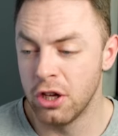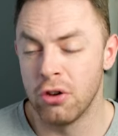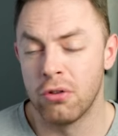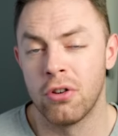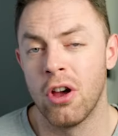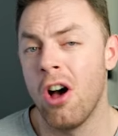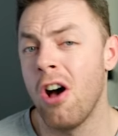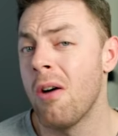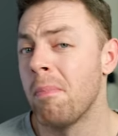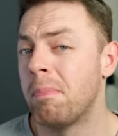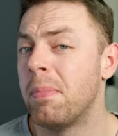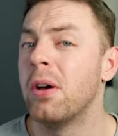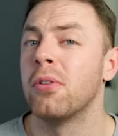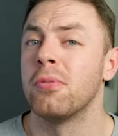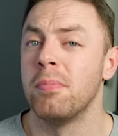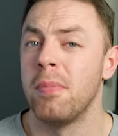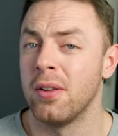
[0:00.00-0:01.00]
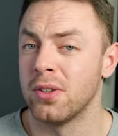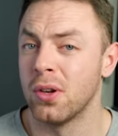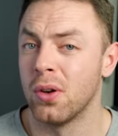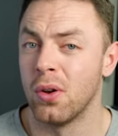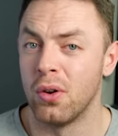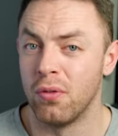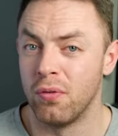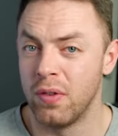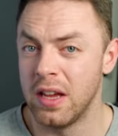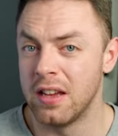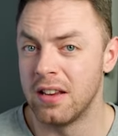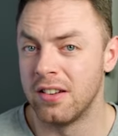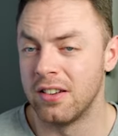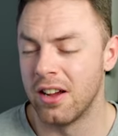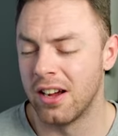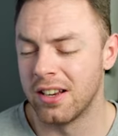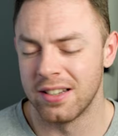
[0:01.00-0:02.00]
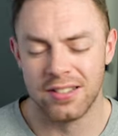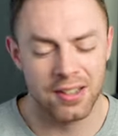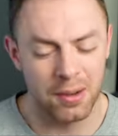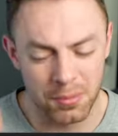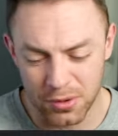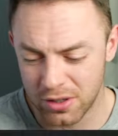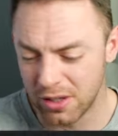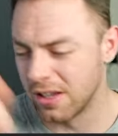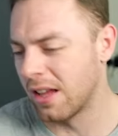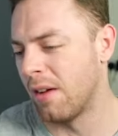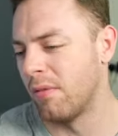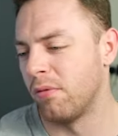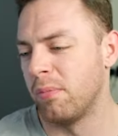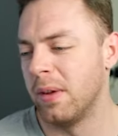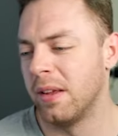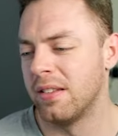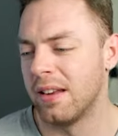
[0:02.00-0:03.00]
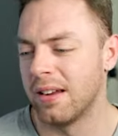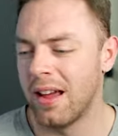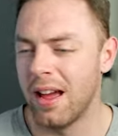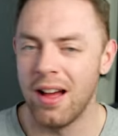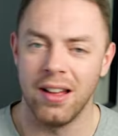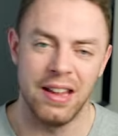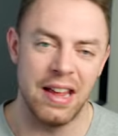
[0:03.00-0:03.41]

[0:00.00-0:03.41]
You can't build muscle on a vegan diet. And someone's going to come for me saying, ah,